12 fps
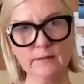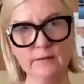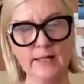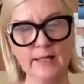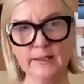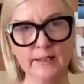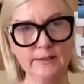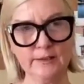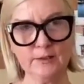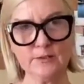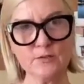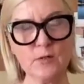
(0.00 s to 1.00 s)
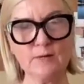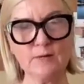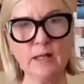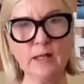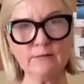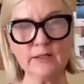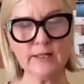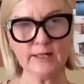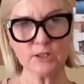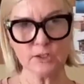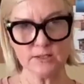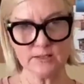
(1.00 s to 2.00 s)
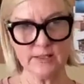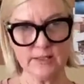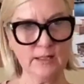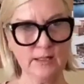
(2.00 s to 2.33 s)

98 years, so I have a lot of connections there.